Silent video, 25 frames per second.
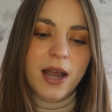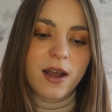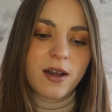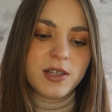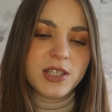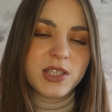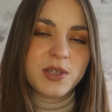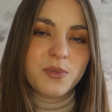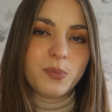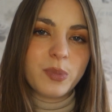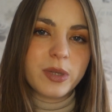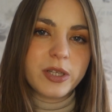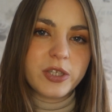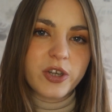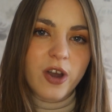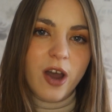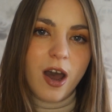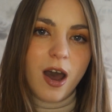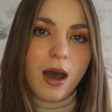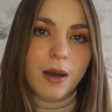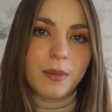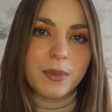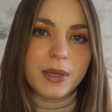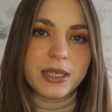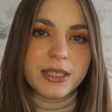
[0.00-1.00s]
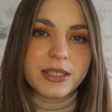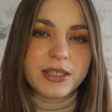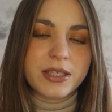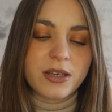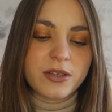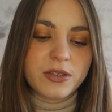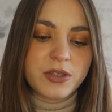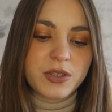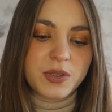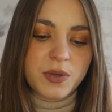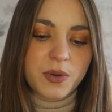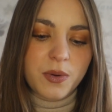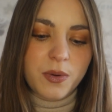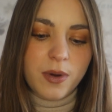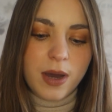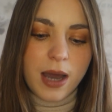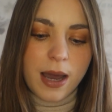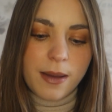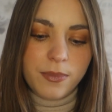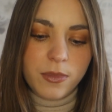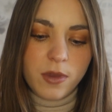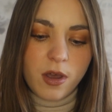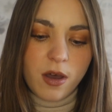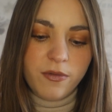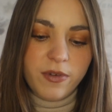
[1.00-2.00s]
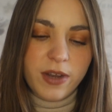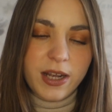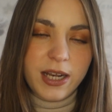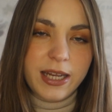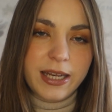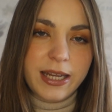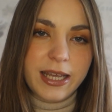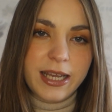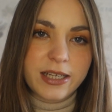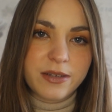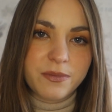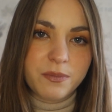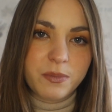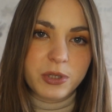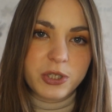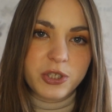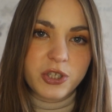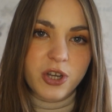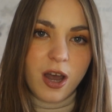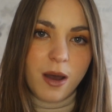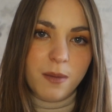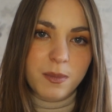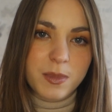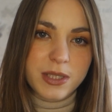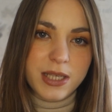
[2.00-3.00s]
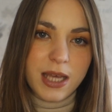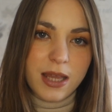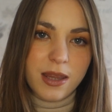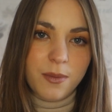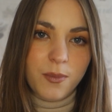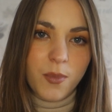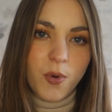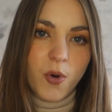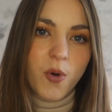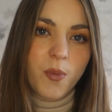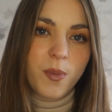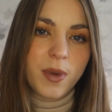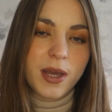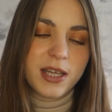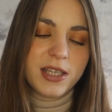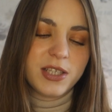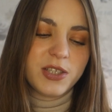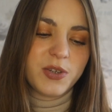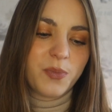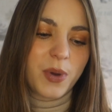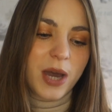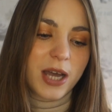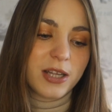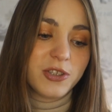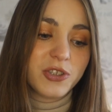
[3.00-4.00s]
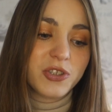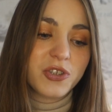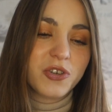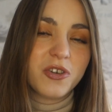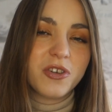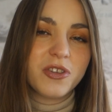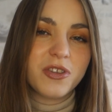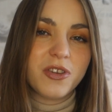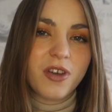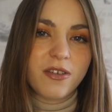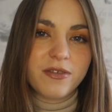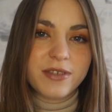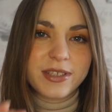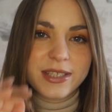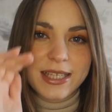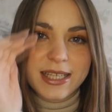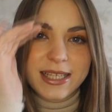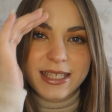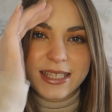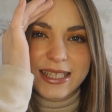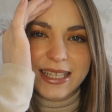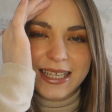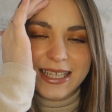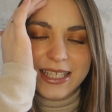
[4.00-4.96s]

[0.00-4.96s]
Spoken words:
I got some pyjamas. So I'm not really needing pyjamas at the moment, but I just could not resist